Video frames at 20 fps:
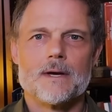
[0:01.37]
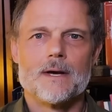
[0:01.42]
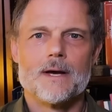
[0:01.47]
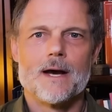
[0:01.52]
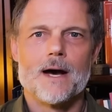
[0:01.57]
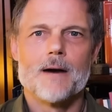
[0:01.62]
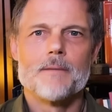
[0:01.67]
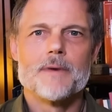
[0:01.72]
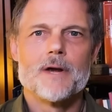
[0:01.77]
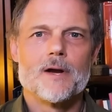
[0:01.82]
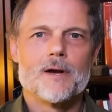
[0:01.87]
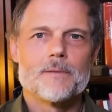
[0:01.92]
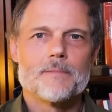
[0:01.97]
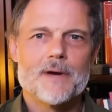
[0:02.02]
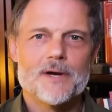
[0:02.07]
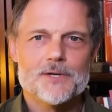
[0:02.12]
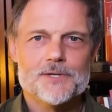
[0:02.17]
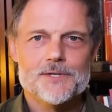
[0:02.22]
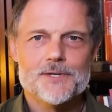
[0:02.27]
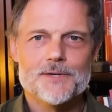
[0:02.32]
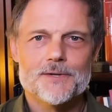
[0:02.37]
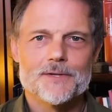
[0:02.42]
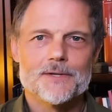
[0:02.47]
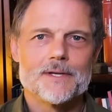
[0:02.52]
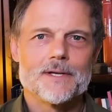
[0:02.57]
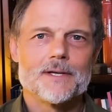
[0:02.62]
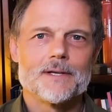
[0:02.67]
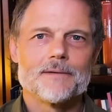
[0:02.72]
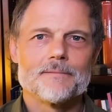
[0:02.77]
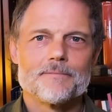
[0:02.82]
I'm Eric
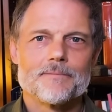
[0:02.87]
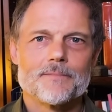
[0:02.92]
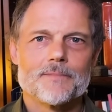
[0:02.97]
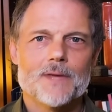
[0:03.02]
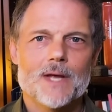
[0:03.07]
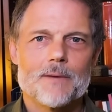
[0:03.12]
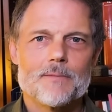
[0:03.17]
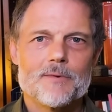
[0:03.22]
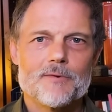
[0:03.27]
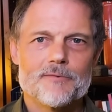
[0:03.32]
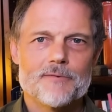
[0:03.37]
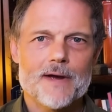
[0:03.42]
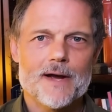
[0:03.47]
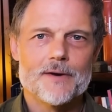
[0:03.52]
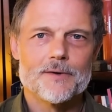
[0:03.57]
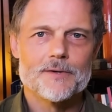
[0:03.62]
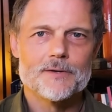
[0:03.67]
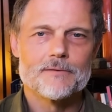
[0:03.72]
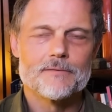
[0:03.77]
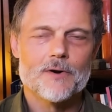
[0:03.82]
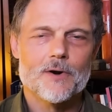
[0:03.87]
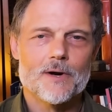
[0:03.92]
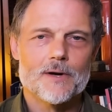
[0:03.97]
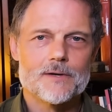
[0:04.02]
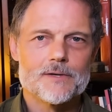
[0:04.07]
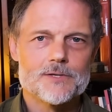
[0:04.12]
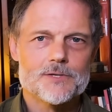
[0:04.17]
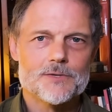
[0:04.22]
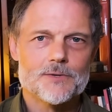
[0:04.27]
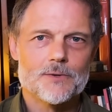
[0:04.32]
Belsterling. I'm the founder of Heart
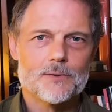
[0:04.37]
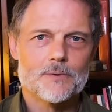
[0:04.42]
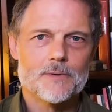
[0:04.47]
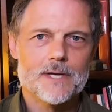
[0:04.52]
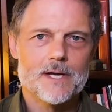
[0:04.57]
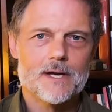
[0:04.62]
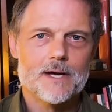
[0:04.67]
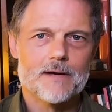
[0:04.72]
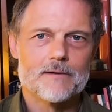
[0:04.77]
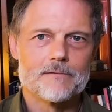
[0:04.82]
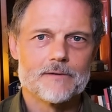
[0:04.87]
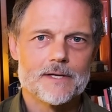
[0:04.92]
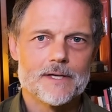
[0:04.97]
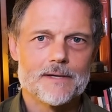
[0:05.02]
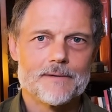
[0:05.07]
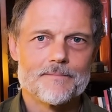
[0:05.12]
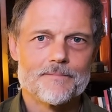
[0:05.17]
and Soul Recovery.